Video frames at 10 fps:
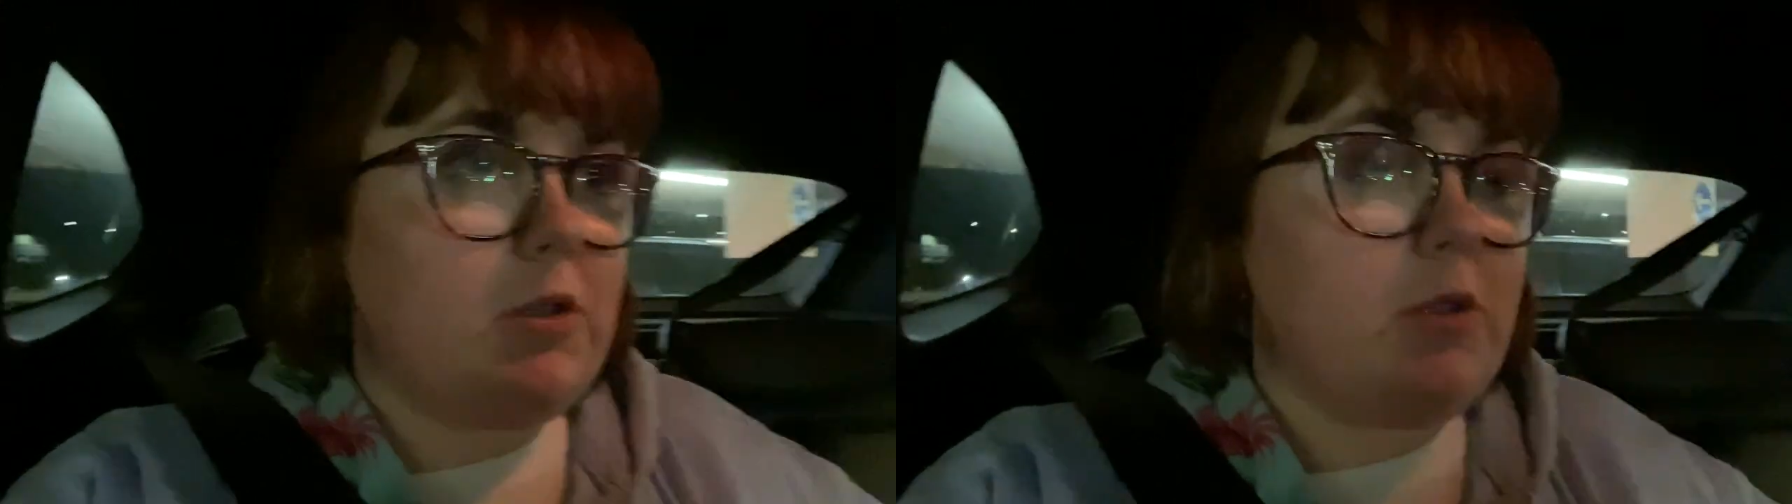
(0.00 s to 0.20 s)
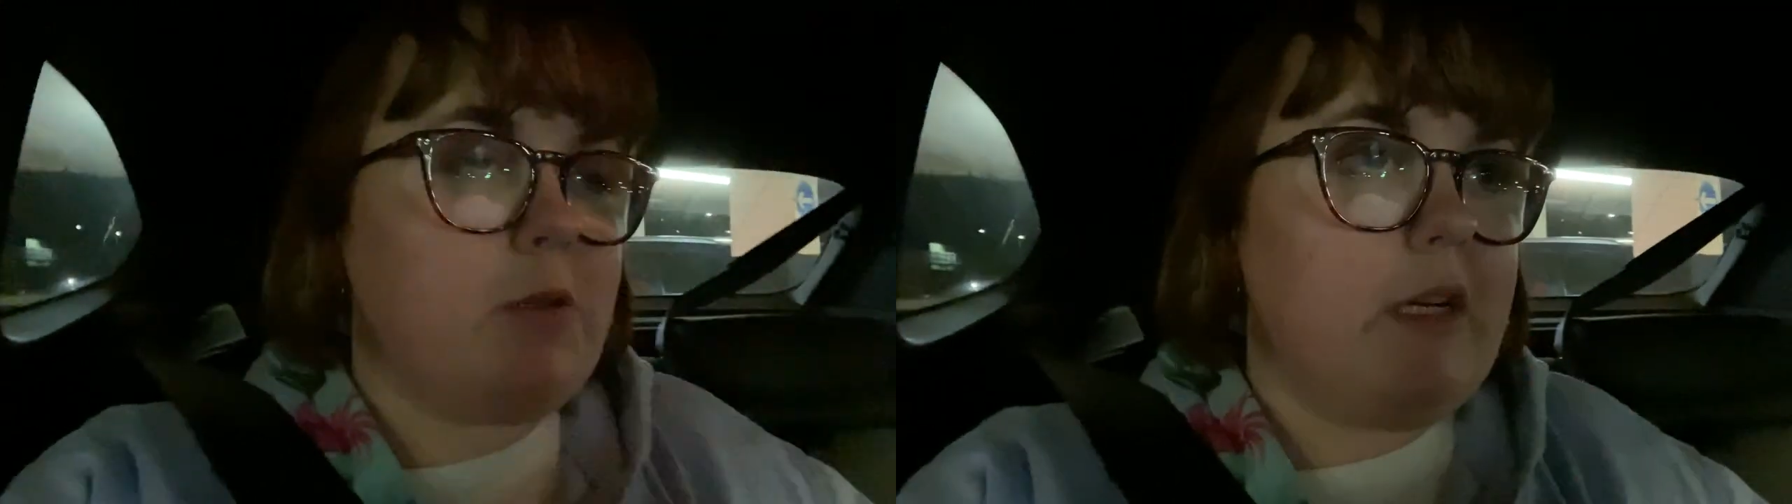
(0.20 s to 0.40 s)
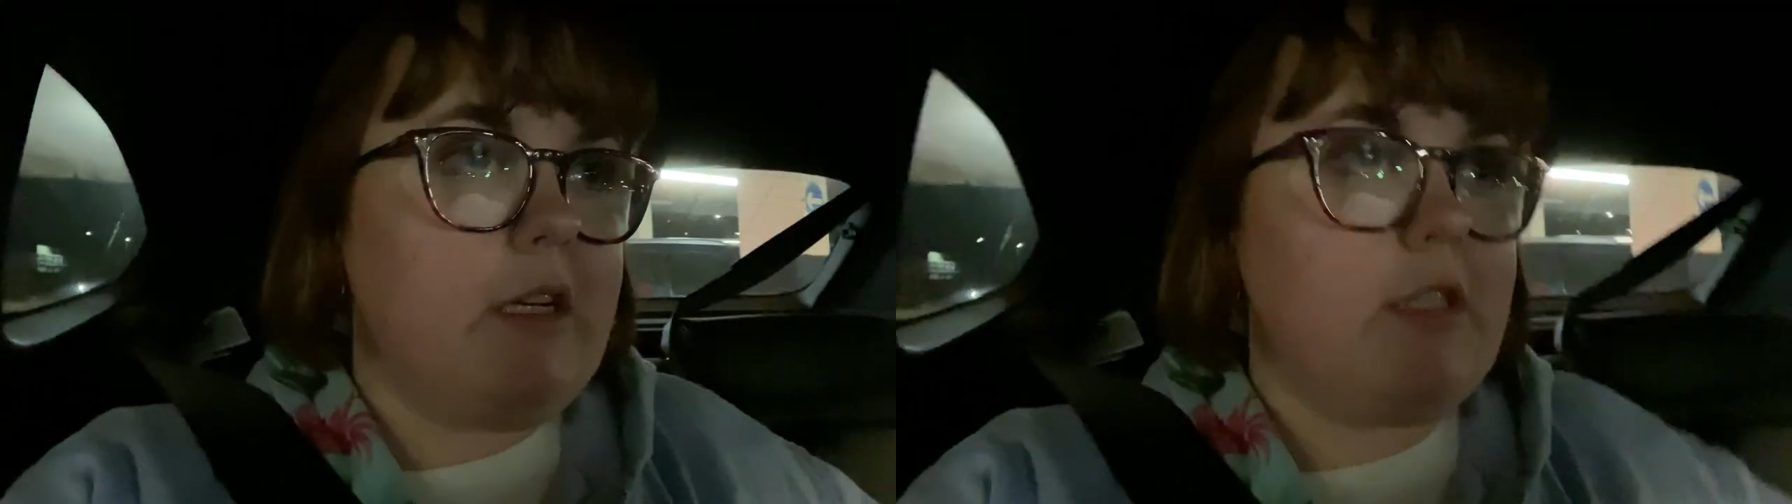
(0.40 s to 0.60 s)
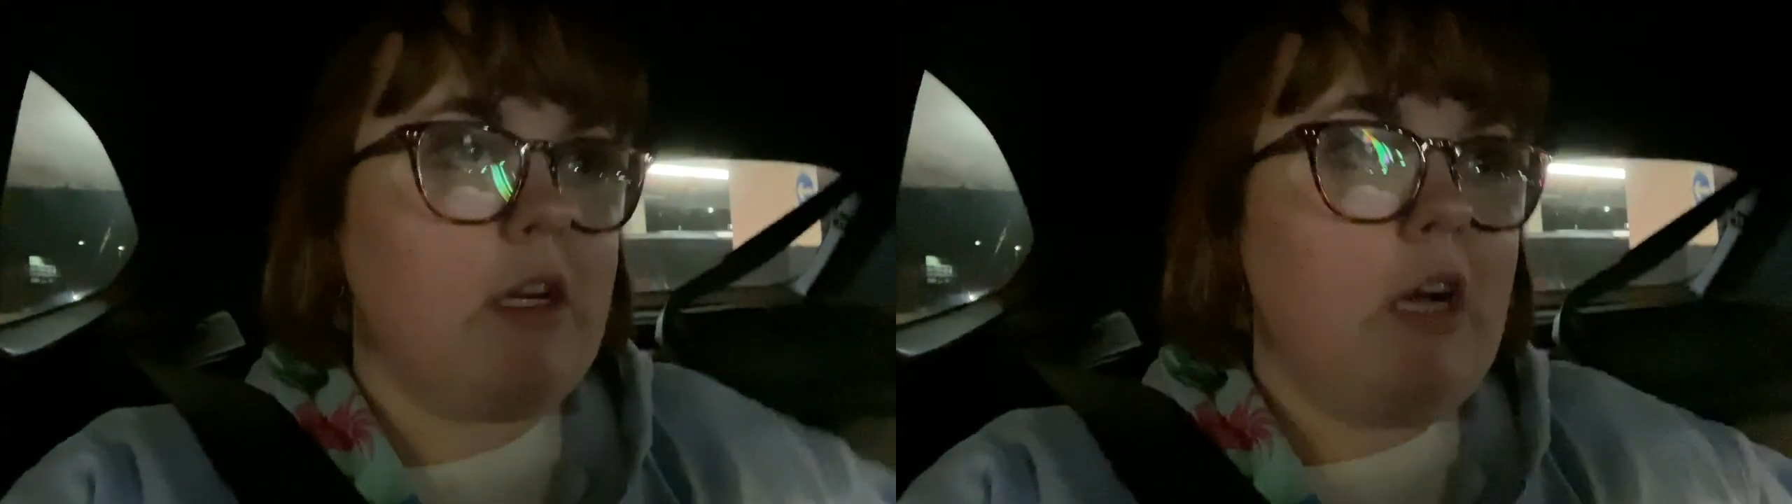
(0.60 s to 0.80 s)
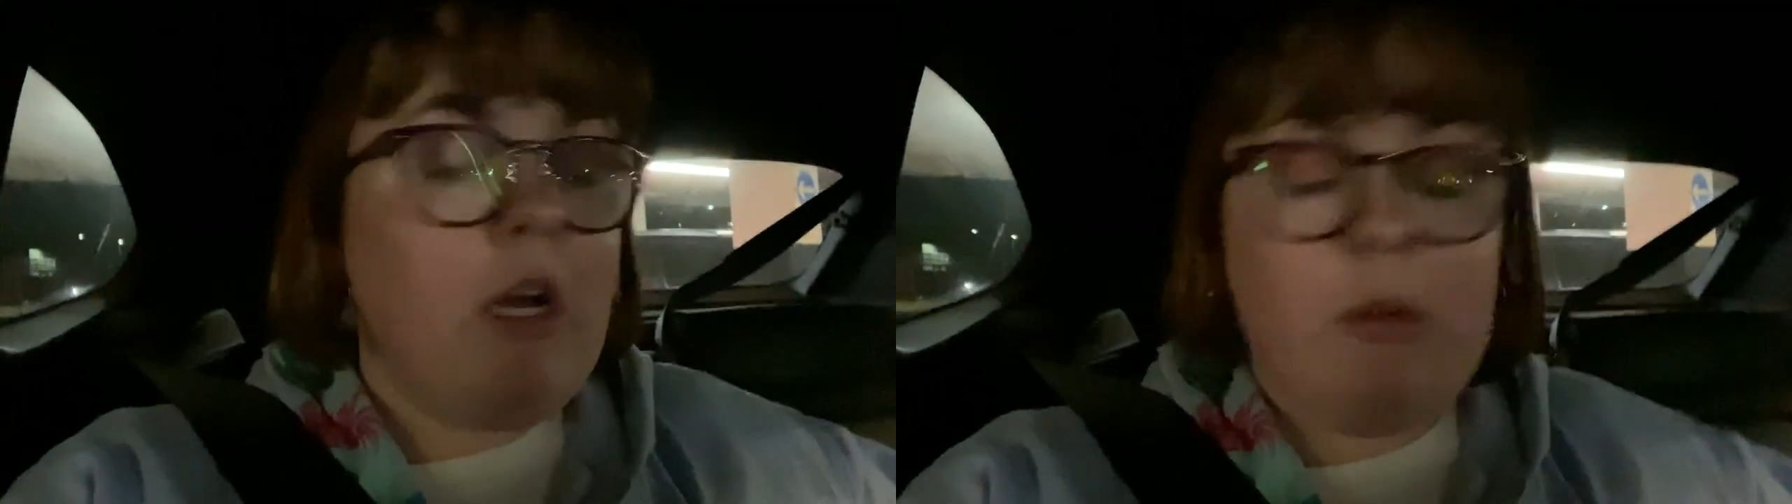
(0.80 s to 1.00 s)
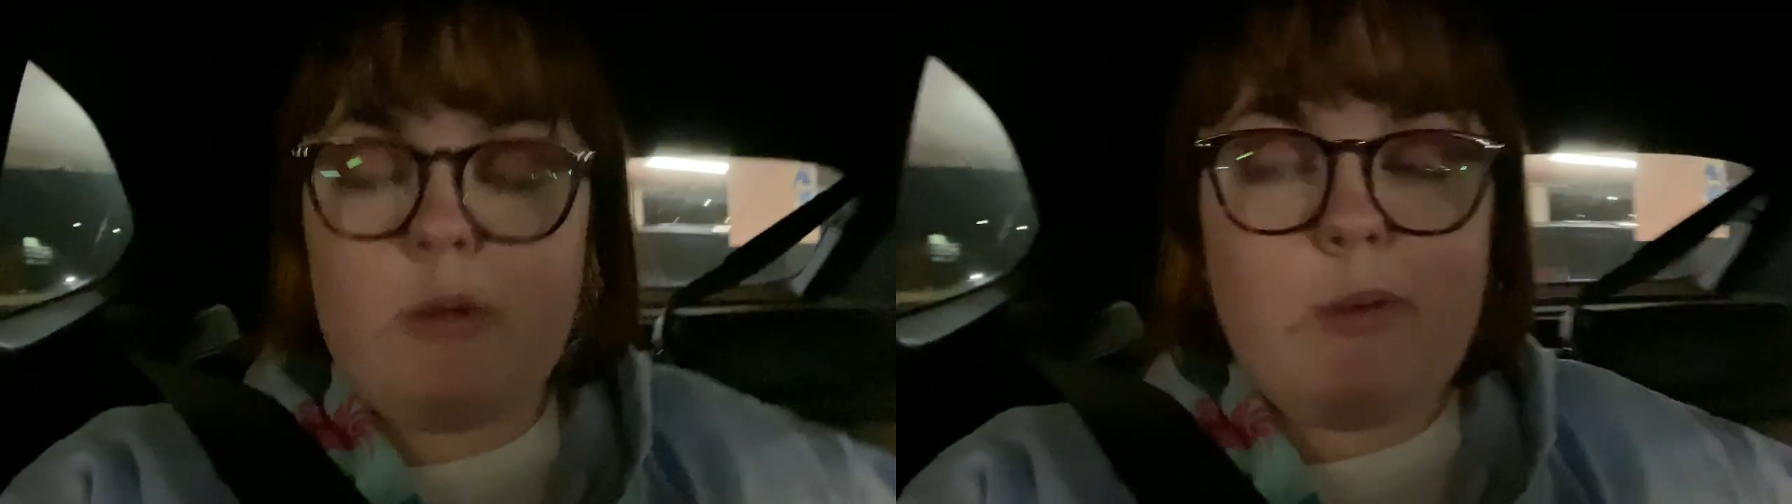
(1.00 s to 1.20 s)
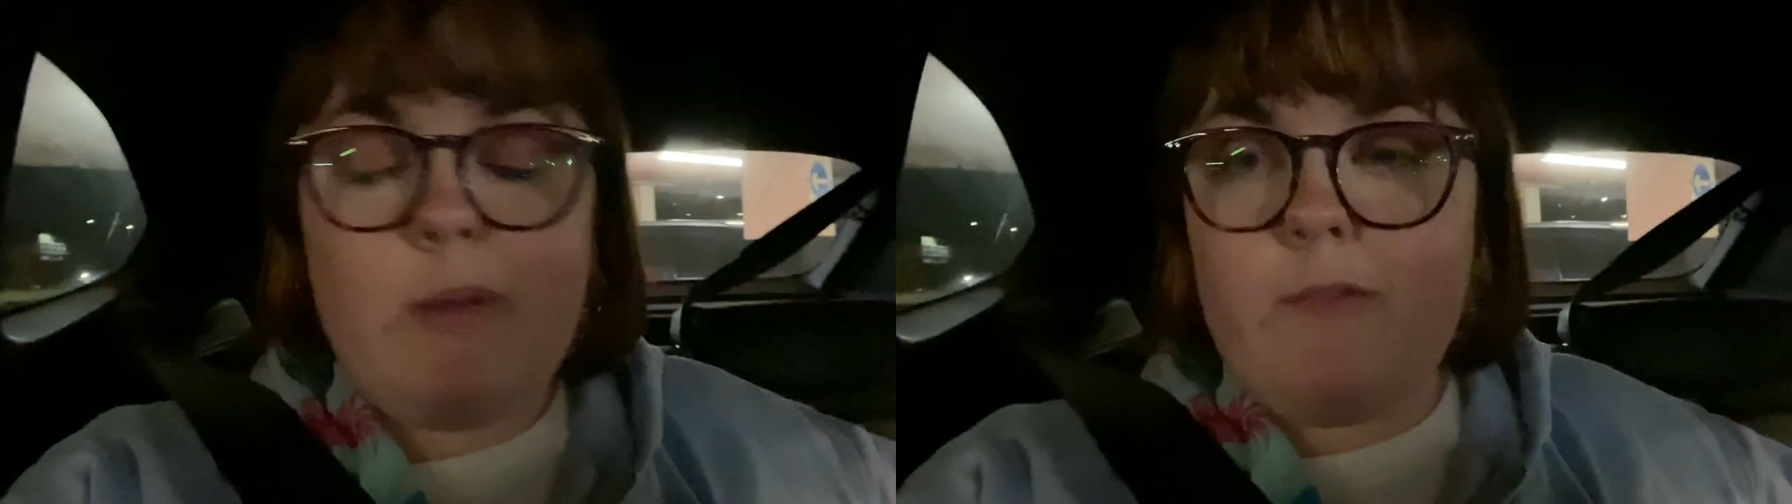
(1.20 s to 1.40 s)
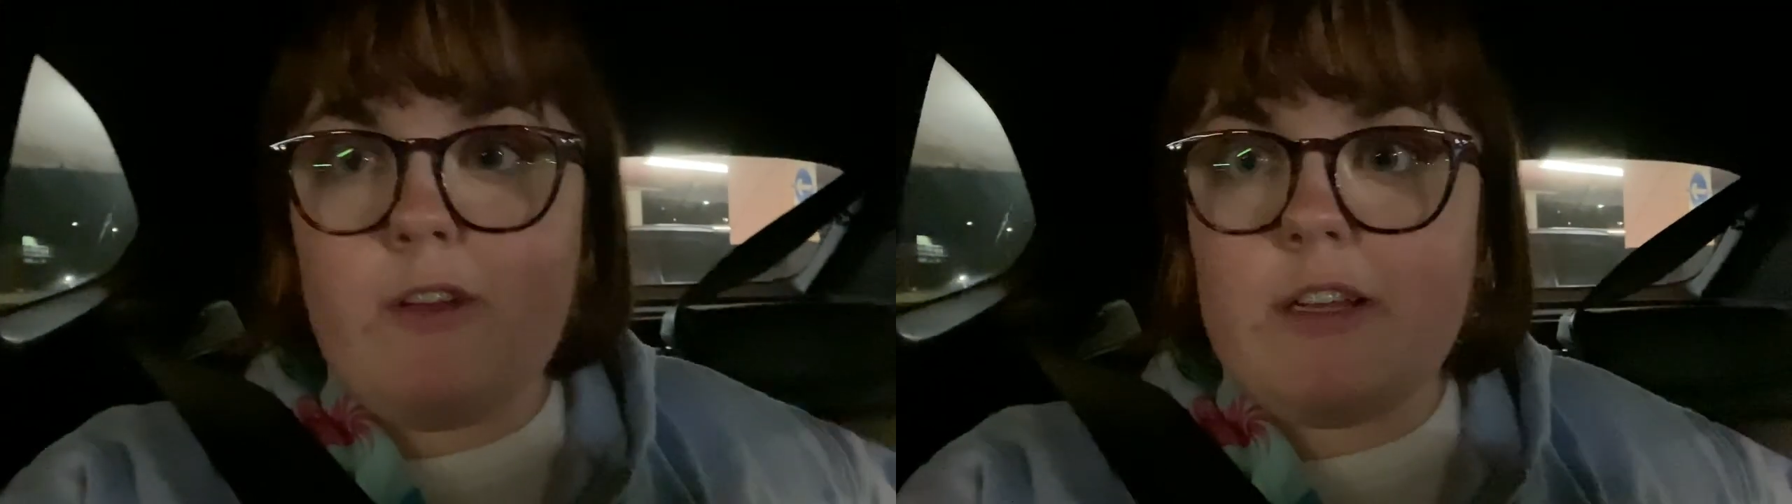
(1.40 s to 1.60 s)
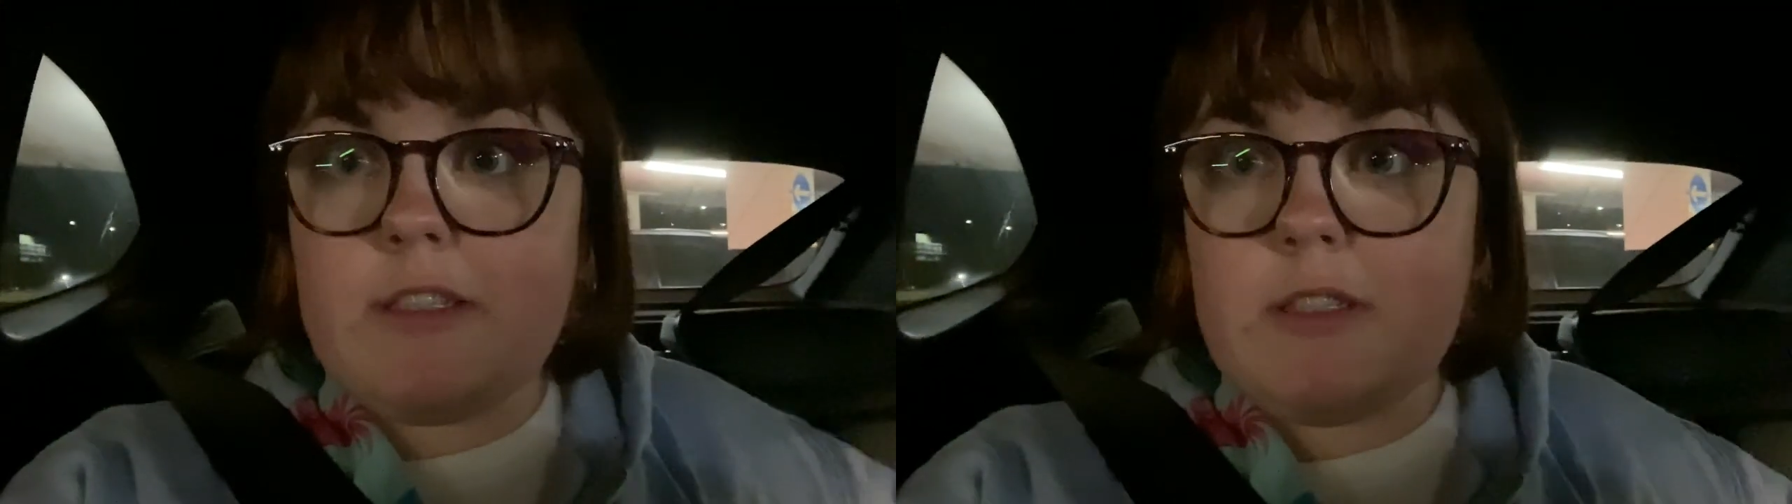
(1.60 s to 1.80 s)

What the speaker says: required. It went past.